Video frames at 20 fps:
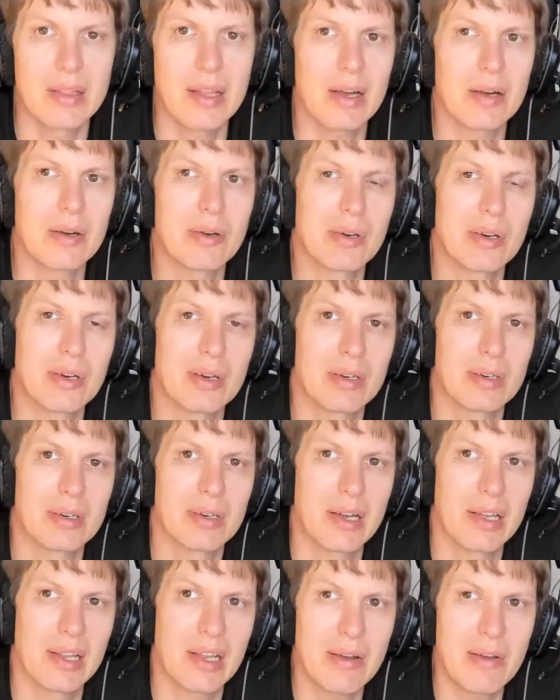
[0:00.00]
now
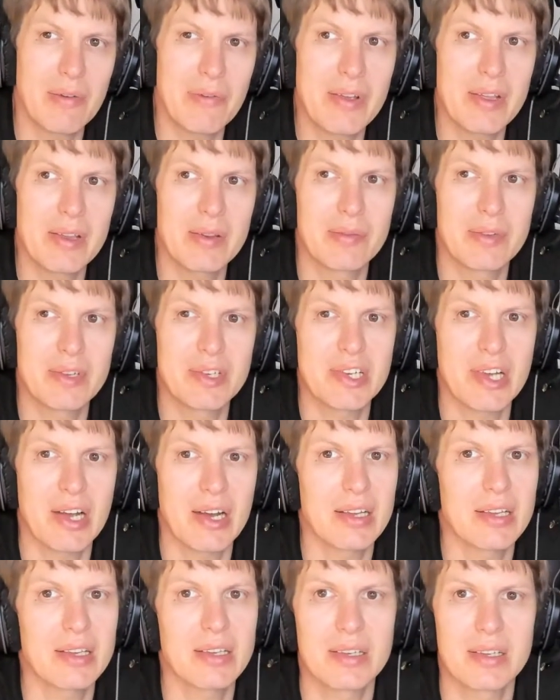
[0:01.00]
uh, another thing which
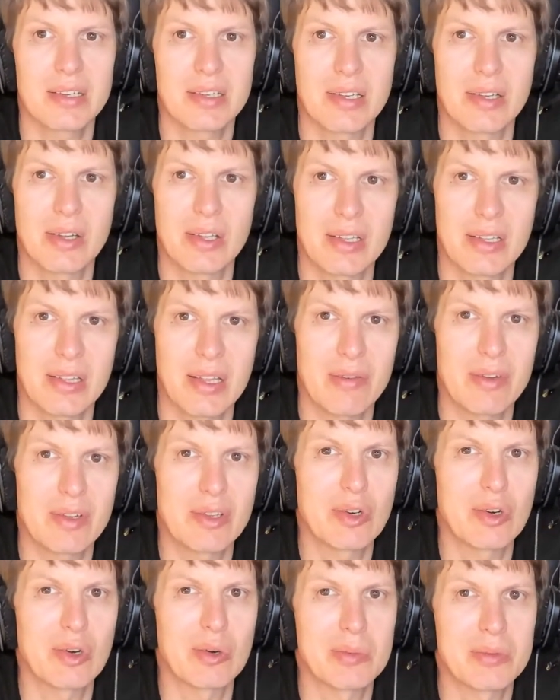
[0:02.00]
i uh, uh, another
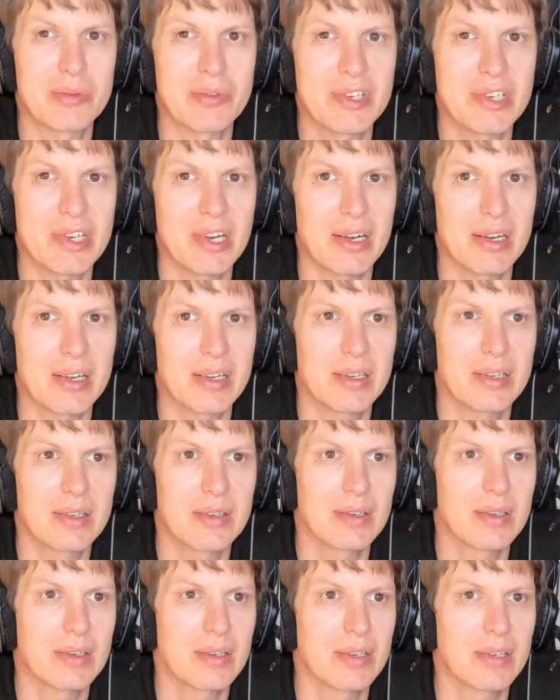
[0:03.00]
terms which i
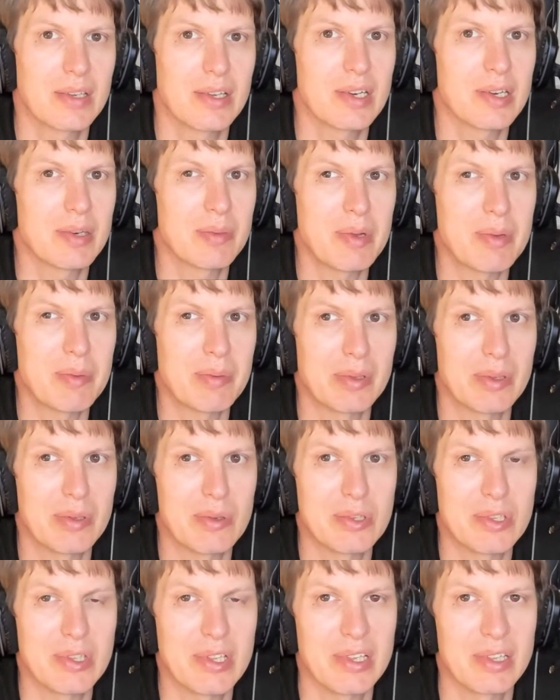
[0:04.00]
hear people
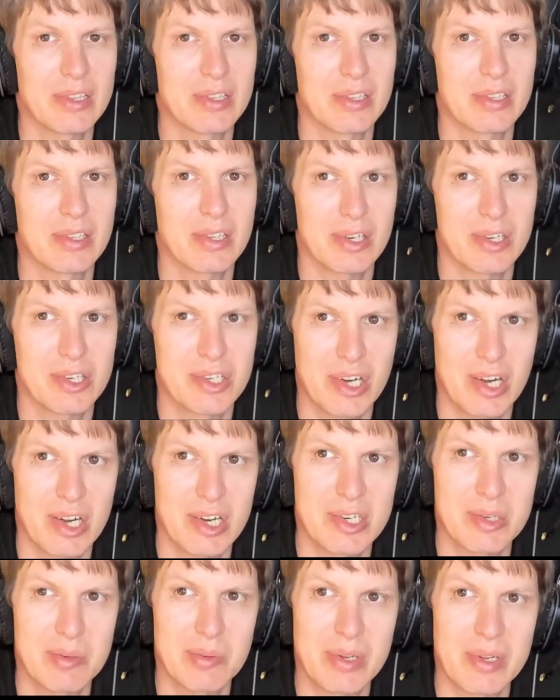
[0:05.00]
using
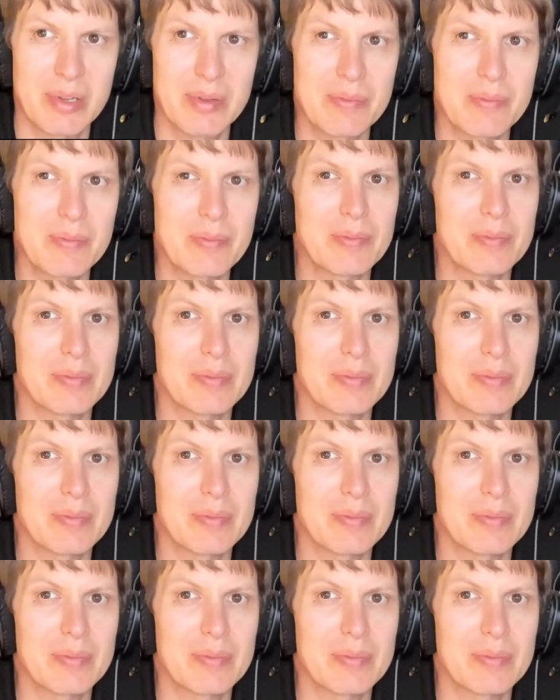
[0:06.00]
interchangeably